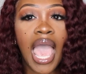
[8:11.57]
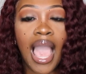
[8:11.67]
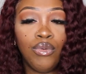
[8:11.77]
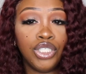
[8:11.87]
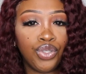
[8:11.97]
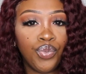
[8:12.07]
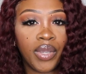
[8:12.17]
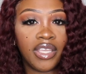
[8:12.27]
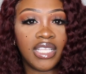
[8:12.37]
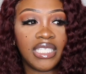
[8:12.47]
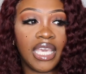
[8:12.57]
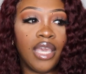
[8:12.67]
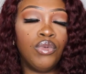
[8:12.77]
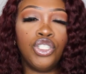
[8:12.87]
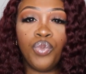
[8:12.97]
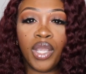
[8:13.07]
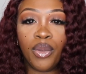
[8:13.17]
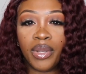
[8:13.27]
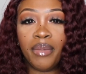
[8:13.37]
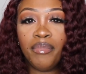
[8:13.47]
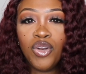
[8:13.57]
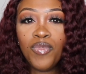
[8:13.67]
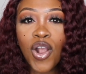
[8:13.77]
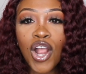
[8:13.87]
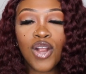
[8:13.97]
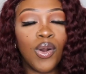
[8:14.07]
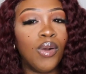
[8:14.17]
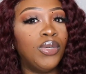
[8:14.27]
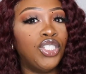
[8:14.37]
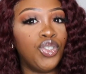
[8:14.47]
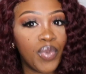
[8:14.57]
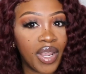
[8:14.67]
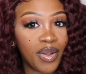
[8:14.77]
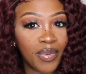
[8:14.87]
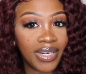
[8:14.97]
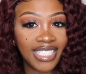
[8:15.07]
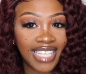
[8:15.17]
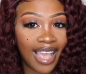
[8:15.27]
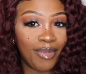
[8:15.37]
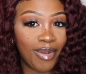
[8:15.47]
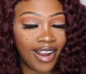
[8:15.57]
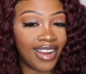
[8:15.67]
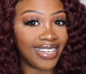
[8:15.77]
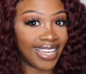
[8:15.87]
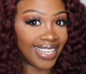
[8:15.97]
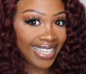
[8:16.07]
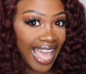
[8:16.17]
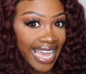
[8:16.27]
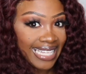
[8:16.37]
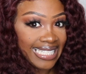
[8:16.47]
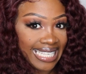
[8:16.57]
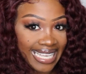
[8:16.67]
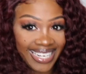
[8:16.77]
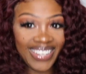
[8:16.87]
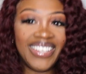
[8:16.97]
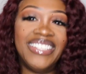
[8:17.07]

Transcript: How would you wear this hair? Would you wear it with a middle part or would you wear it with a side part like I did?